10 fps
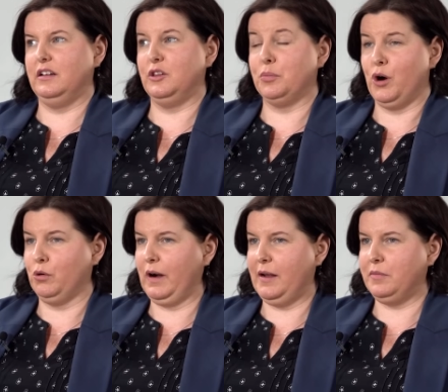the
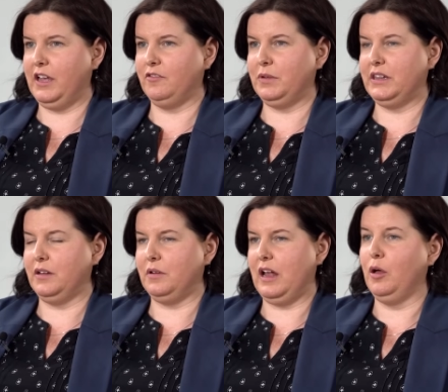program gave me
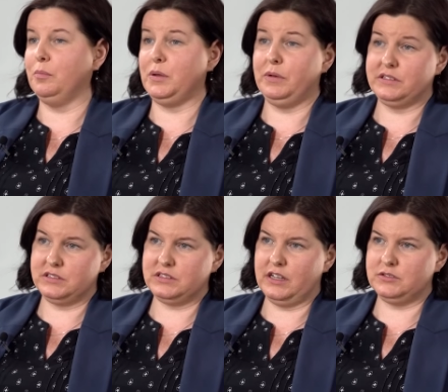that helped me be
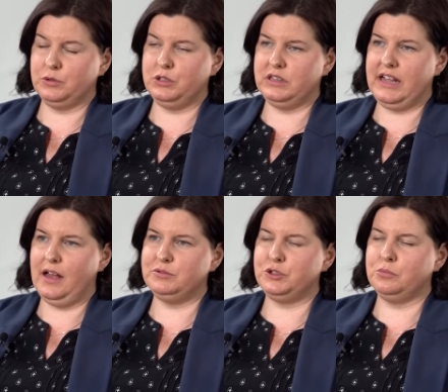successful in the
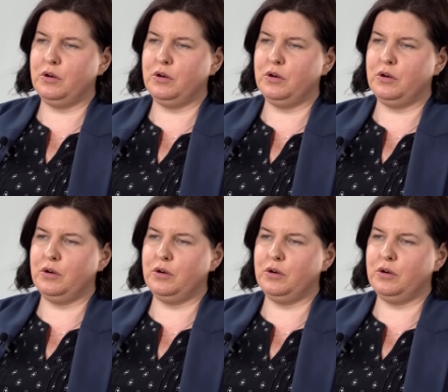capstone